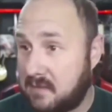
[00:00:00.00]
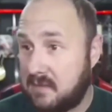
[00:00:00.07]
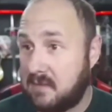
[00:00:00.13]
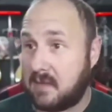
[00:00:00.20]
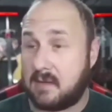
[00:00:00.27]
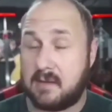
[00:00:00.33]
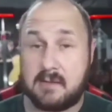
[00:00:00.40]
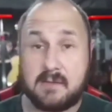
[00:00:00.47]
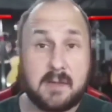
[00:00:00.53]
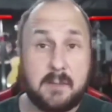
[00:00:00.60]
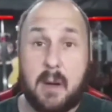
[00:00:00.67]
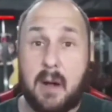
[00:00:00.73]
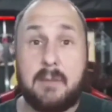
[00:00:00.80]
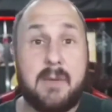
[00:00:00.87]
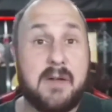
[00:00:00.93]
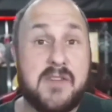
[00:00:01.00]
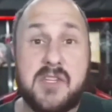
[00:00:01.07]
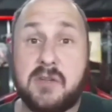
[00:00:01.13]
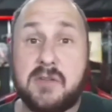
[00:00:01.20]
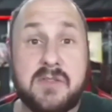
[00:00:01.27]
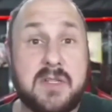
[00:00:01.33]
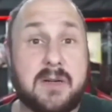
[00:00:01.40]
the Department of
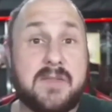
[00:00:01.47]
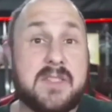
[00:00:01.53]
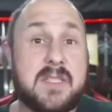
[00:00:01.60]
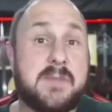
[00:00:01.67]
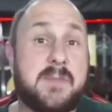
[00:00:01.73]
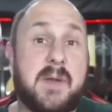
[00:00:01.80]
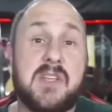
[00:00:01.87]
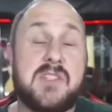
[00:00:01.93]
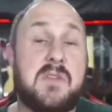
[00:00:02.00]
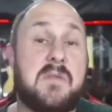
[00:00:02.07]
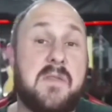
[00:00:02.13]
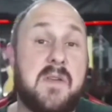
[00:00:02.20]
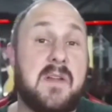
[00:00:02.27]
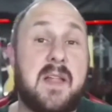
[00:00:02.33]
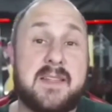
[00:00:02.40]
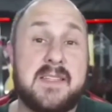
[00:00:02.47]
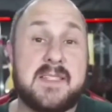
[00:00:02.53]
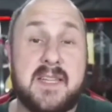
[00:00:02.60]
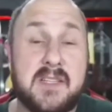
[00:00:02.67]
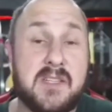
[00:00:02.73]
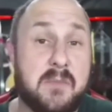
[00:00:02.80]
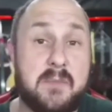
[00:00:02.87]
Children's Services because you feel like these
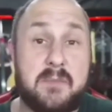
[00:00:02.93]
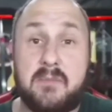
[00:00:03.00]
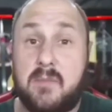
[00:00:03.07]
kids are